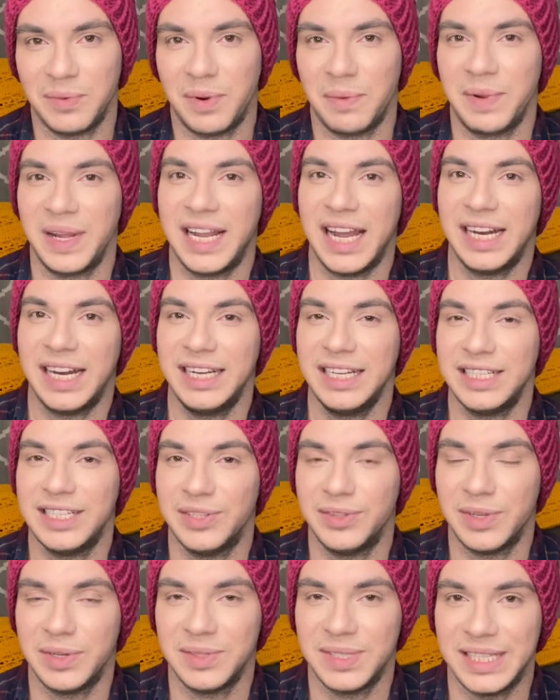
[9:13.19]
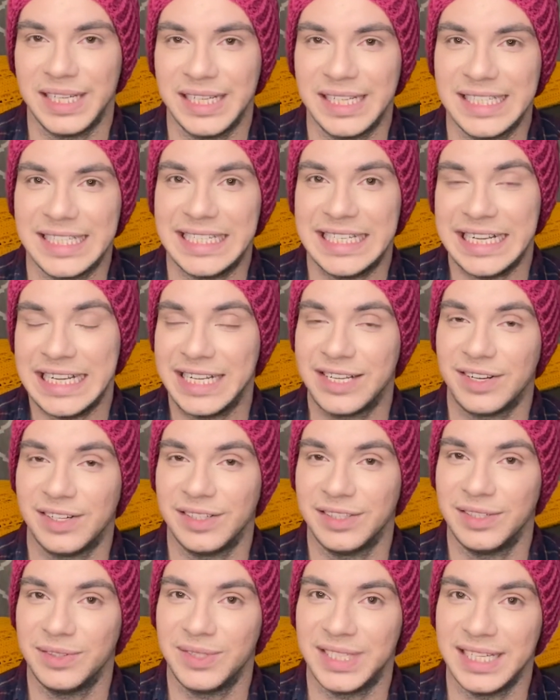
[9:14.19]
where we kind of do those things and take on
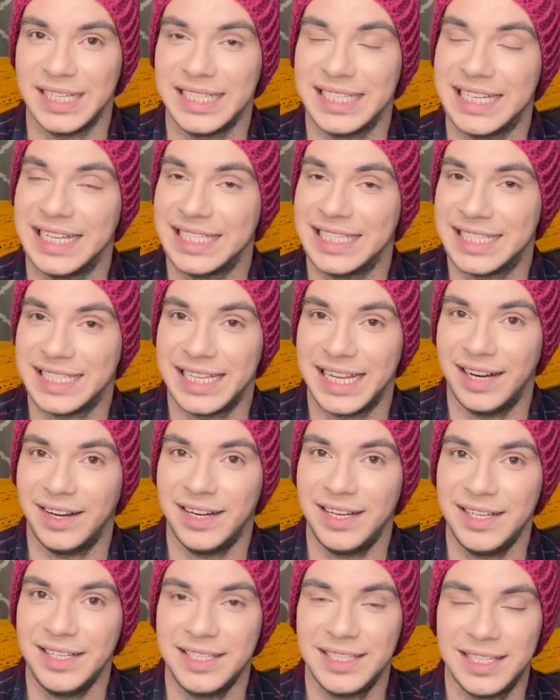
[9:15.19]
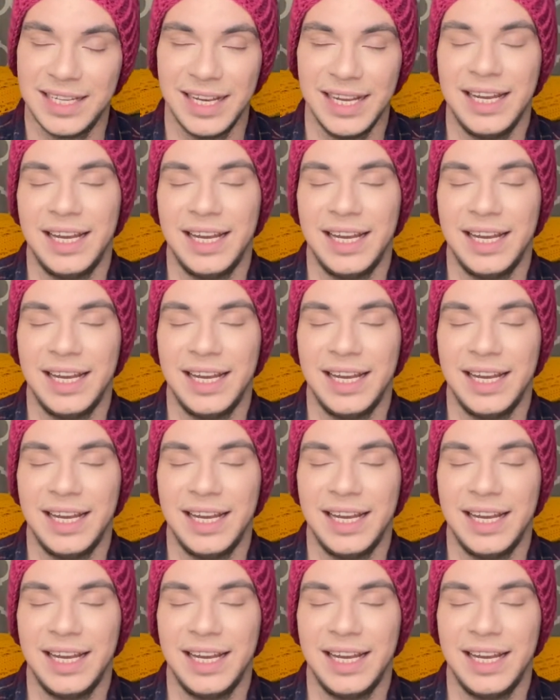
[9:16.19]
those things that scare us